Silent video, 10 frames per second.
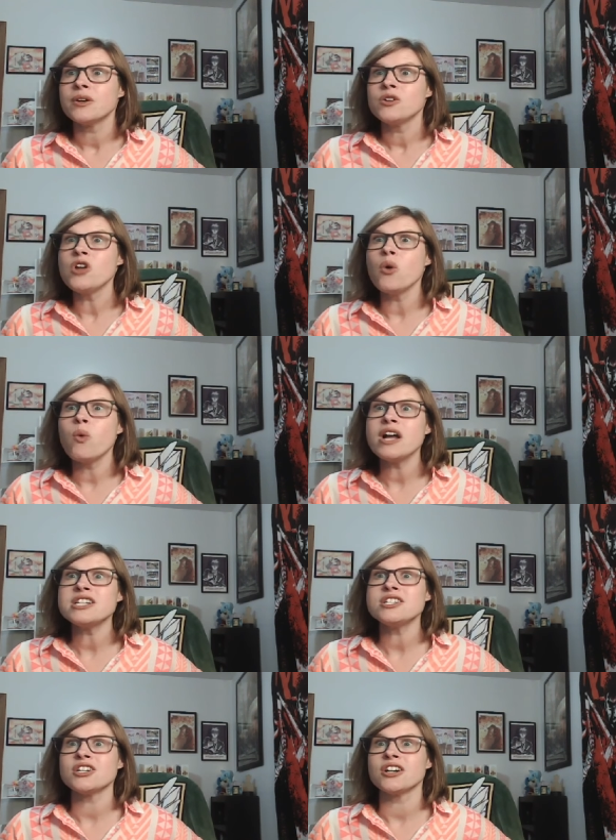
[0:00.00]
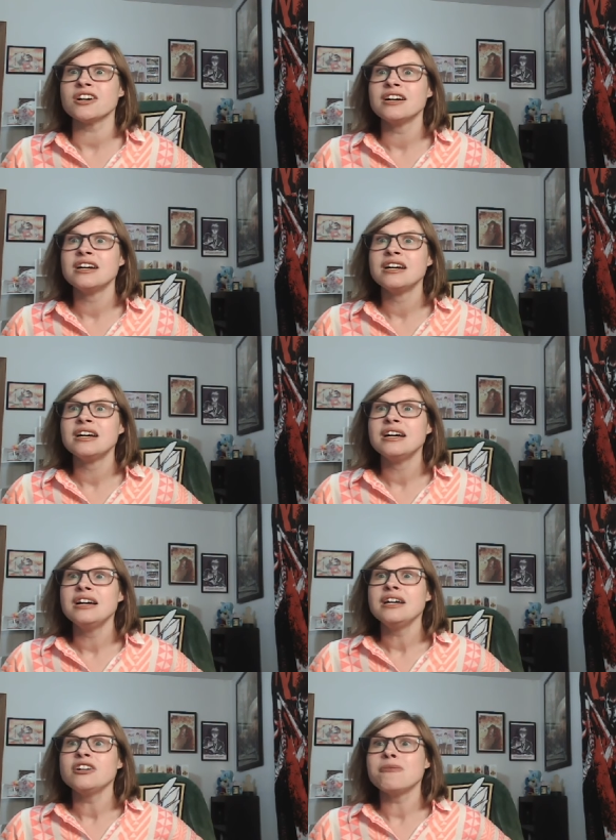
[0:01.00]
No wonder,
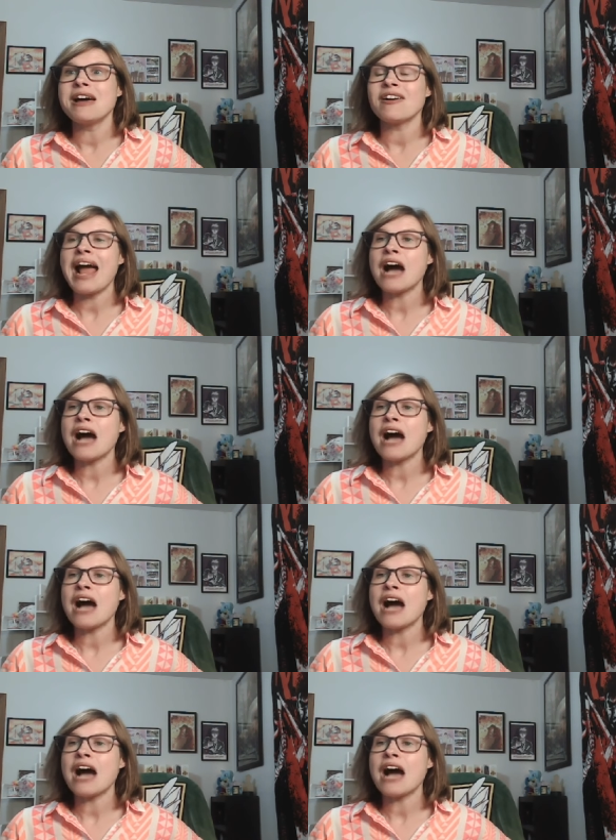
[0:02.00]
no matter